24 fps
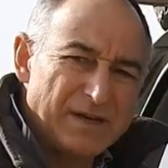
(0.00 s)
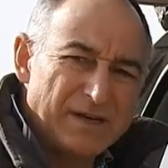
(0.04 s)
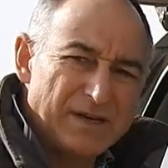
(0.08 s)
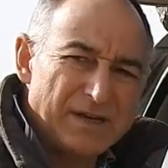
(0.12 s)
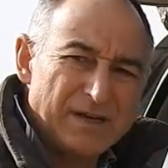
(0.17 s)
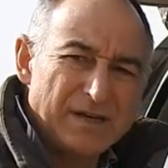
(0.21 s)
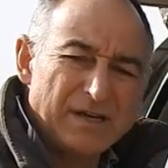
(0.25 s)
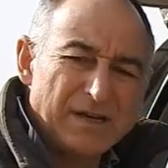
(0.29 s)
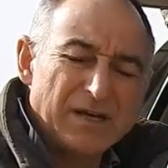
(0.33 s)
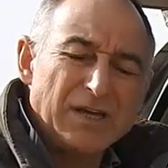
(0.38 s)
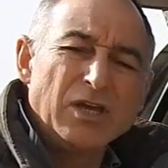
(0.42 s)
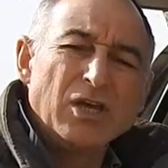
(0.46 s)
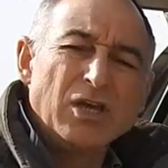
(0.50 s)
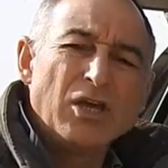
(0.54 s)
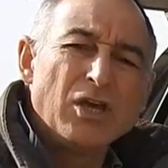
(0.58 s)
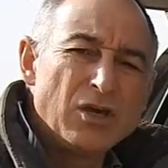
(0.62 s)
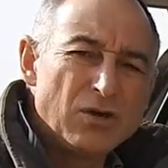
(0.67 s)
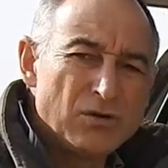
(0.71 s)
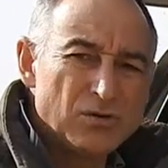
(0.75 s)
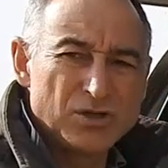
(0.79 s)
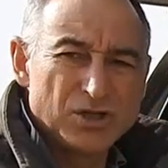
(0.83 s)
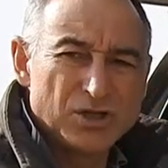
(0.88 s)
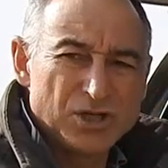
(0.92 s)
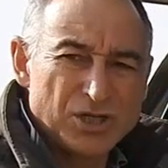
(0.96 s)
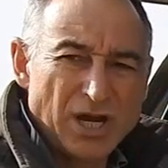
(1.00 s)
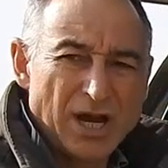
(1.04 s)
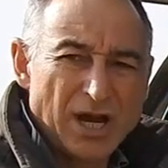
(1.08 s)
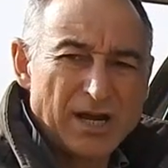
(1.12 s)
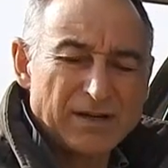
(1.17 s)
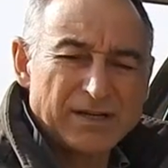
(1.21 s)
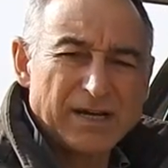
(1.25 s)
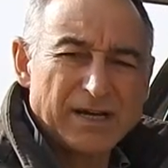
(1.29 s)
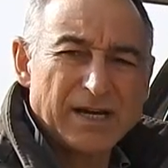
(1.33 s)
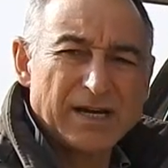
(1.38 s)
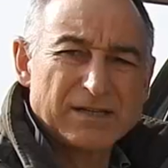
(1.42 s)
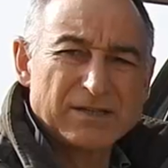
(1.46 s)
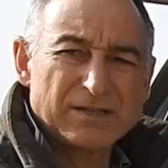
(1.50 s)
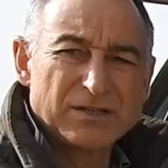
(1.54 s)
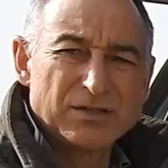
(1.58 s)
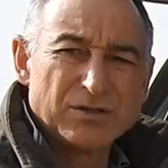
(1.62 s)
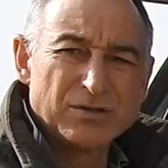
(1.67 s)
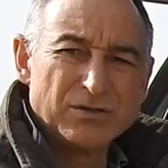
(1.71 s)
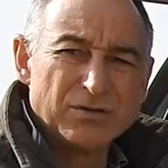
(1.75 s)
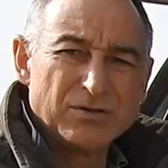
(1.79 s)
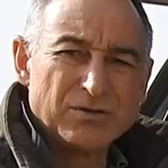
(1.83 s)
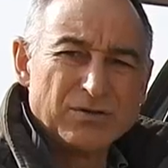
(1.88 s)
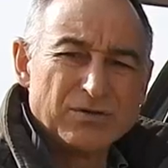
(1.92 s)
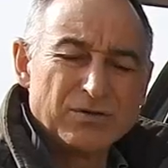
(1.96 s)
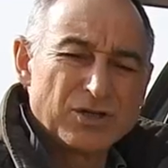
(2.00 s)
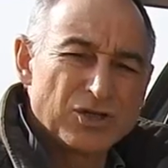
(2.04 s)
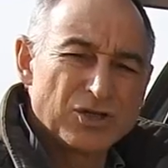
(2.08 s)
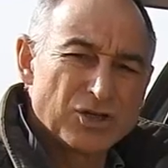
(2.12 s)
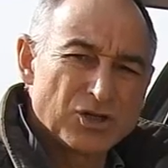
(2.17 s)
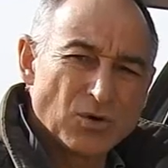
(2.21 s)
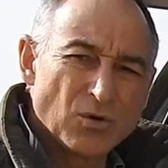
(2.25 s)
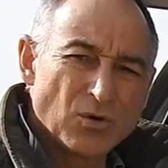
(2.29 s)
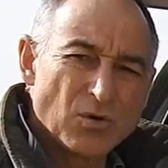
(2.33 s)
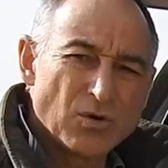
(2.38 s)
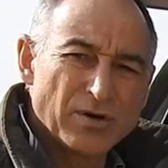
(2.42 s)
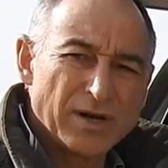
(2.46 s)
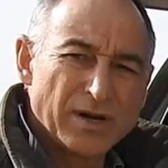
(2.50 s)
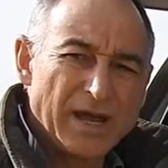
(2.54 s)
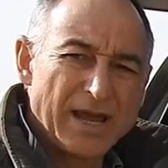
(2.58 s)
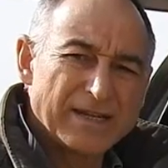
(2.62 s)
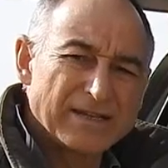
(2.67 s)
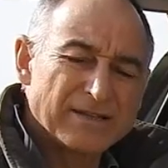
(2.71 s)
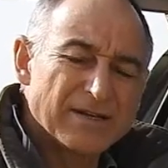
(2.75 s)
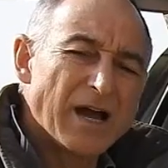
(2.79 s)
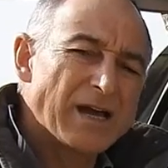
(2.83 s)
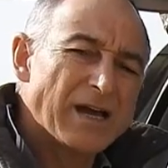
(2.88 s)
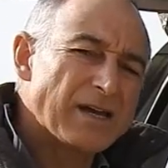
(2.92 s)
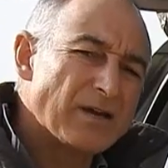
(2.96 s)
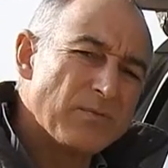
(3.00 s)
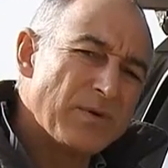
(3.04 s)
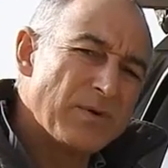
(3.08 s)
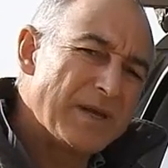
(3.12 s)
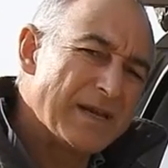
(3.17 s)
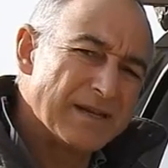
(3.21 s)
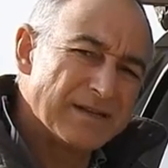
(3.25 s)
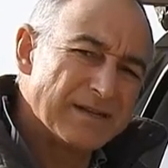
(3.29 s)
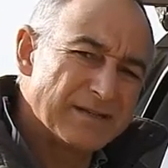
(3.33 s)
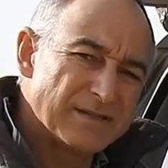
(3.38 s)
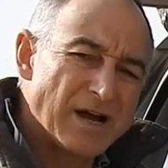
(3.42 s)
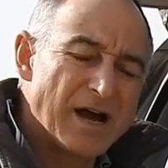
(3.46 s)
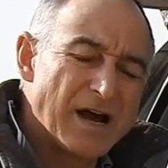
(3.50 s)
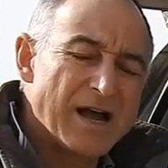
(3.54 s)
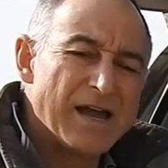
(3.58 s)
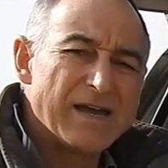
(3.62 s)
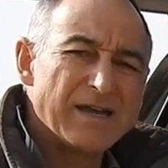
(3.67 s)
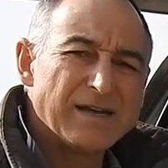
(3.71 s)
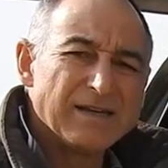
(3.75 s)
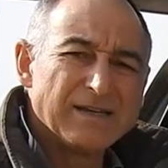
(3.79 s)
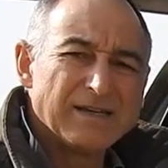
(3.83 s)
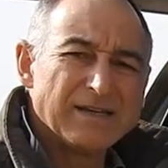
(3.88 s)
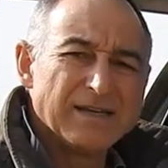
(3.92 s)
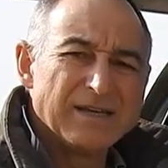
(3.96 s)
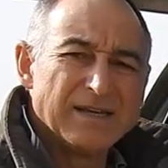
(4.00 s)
a huge shout out to Sean at Tiger Wheel and Tire